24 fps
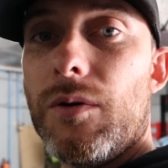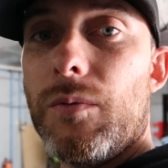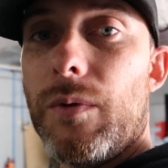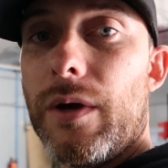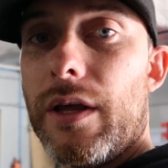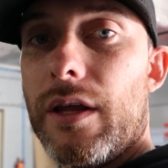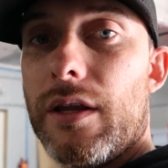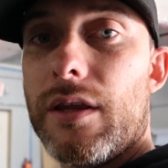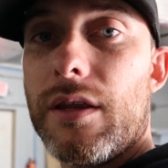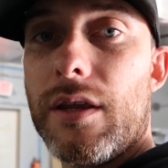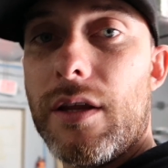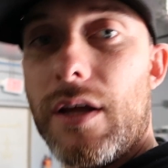
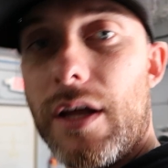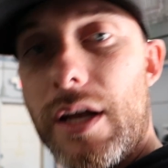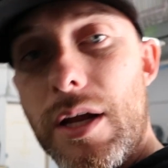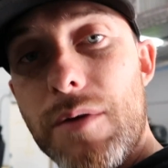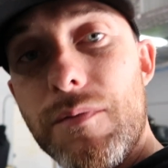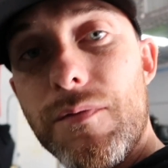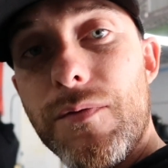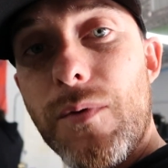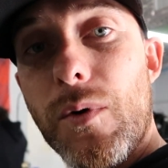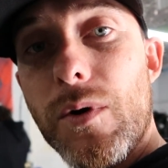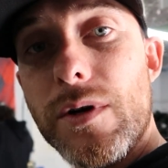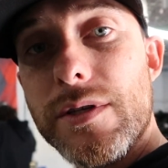with an
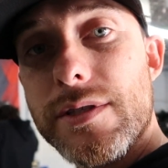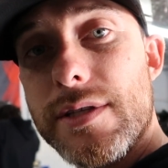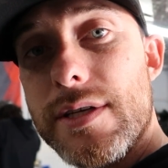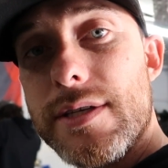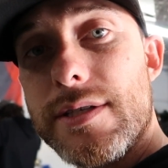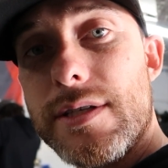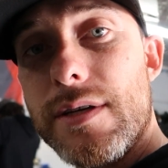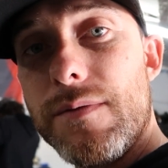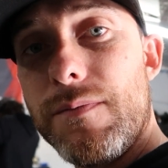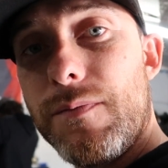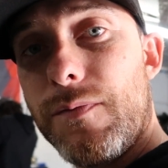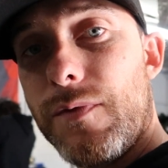M4
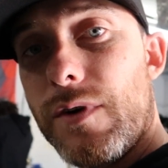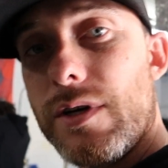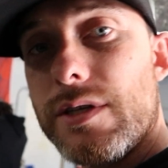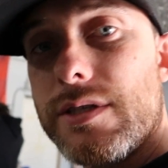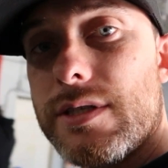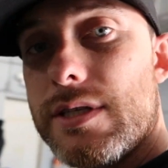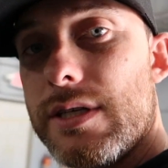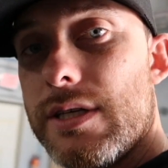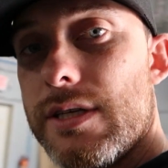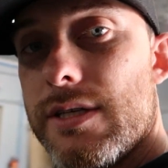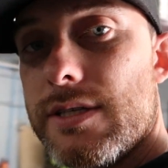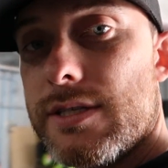system
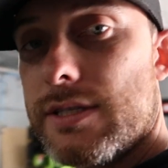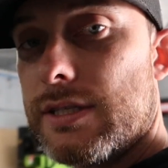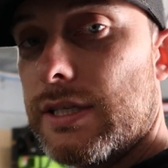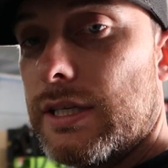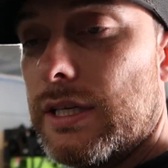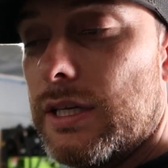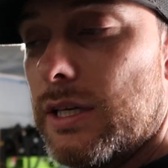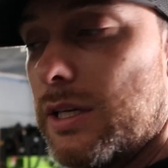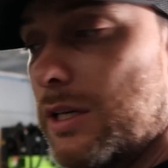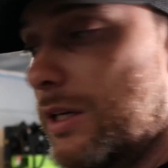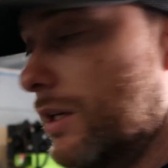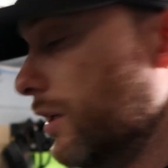versus
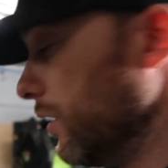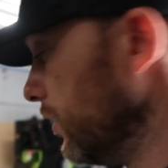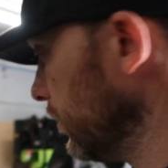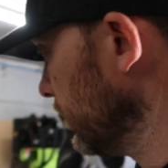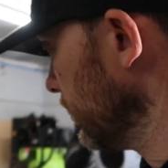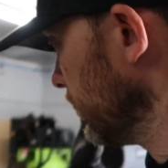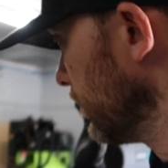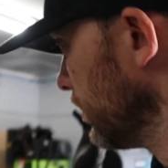the